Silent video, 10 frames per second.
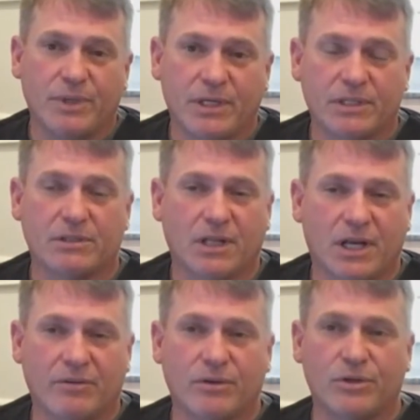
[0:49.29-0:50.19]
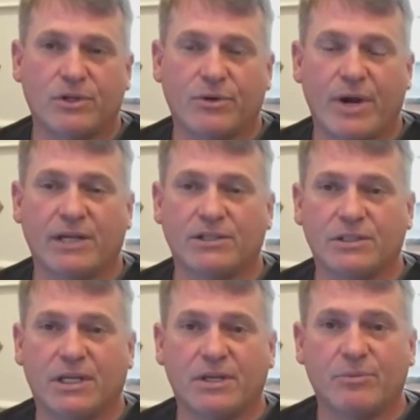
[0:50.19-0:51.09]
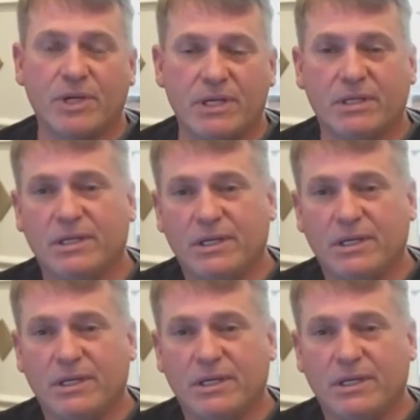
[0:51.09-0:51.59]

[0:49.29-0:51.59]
because there's a lot of allergic reactions that can be